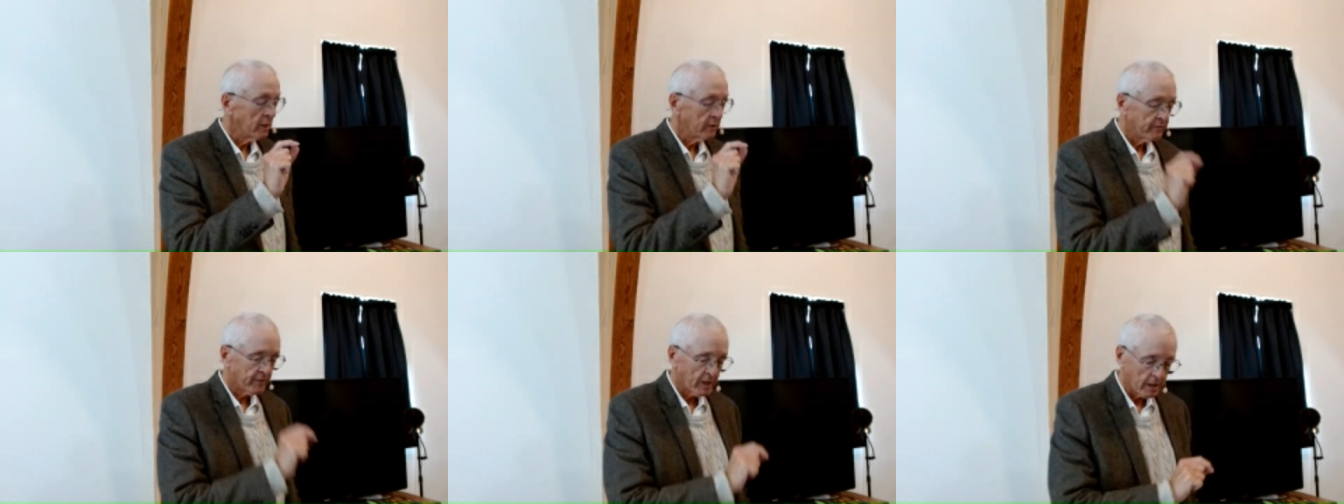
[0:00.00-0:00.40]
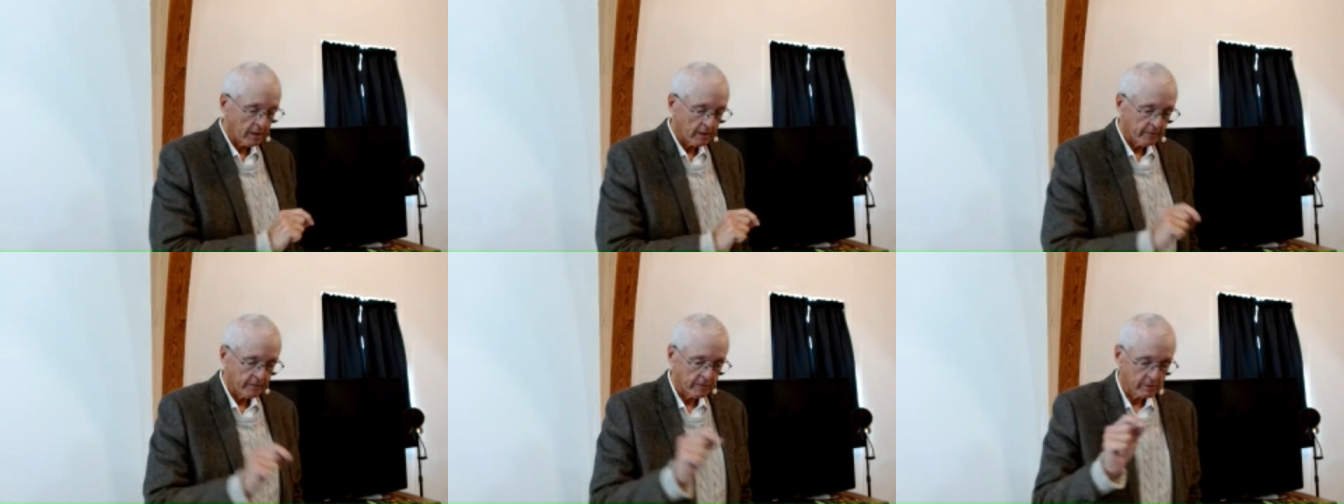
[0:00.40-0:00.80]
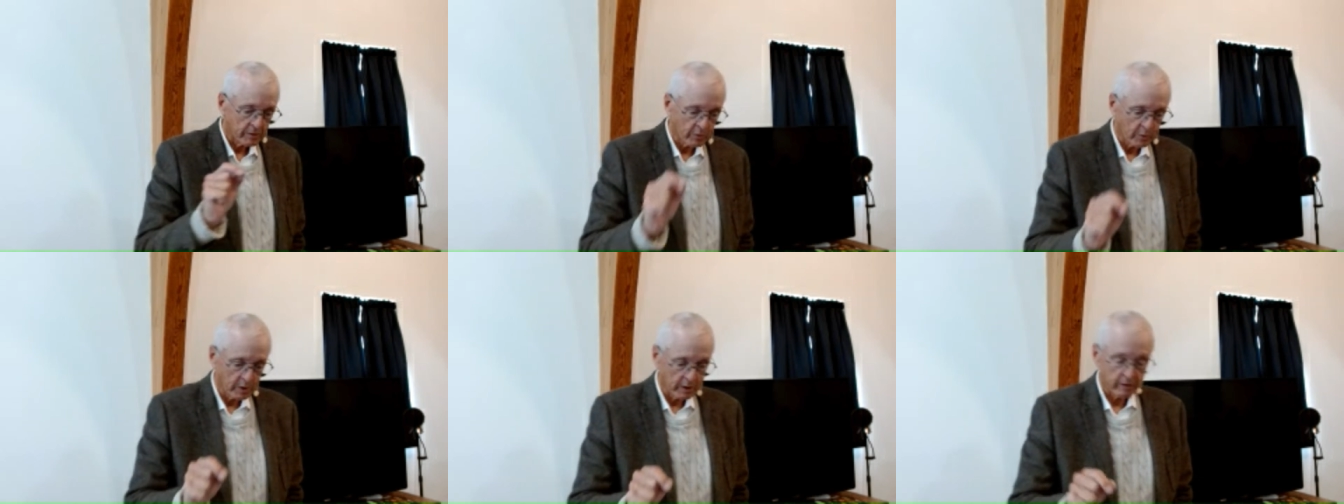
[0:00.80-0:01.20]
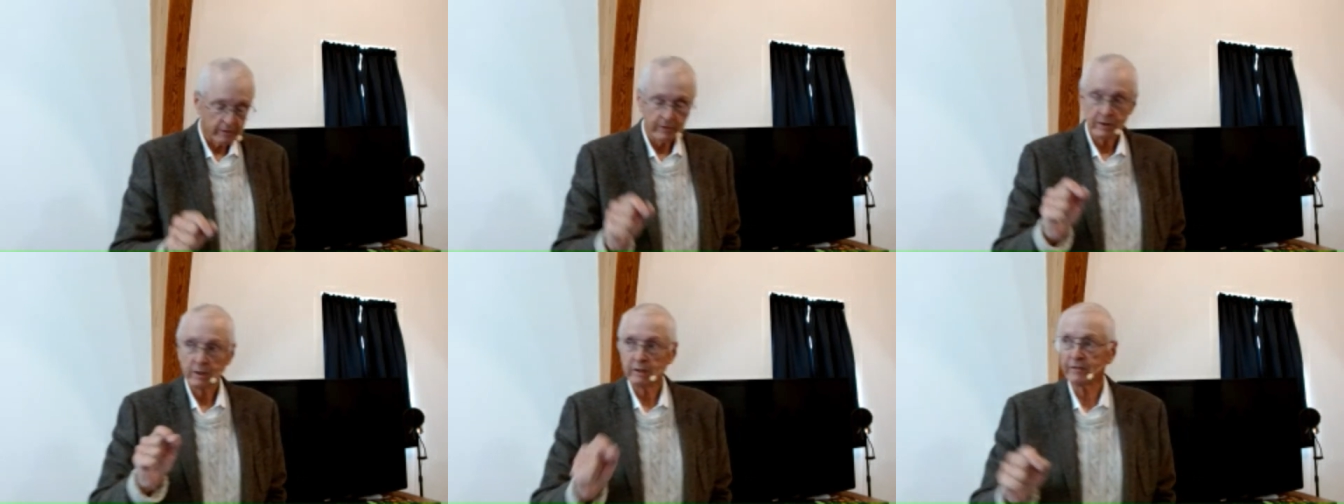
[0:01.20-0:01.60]
5,
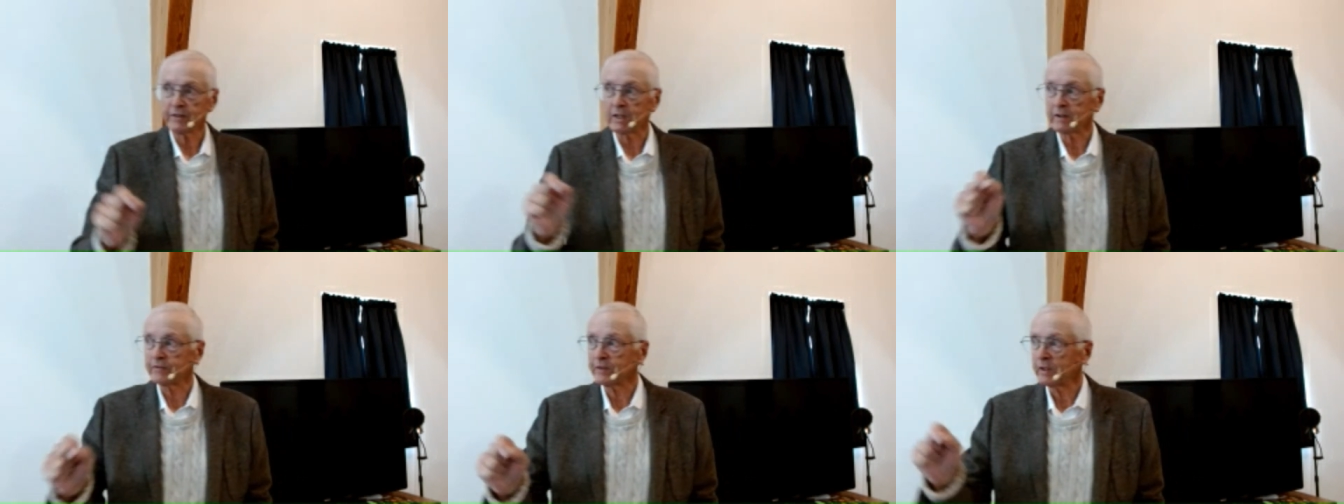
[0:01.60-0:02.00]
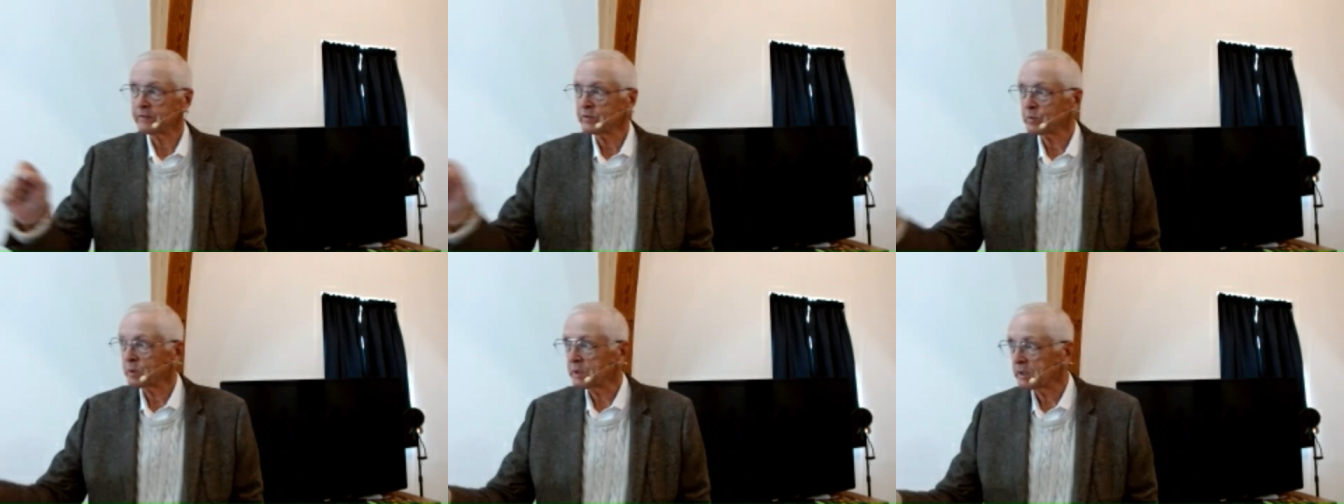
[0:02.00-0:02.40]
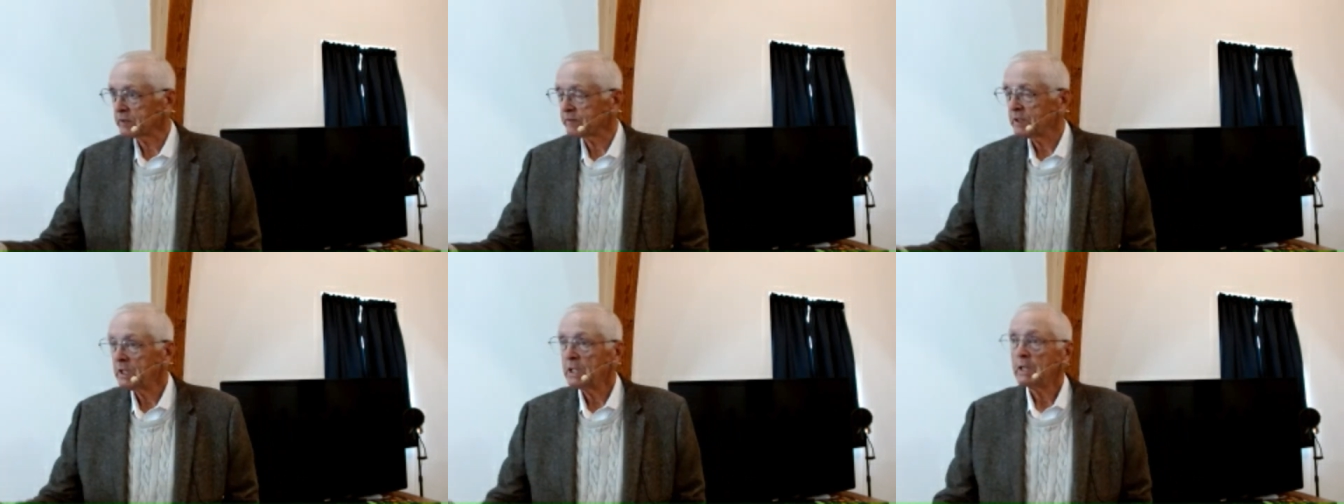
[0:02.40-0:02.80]
12, 5, 5, 12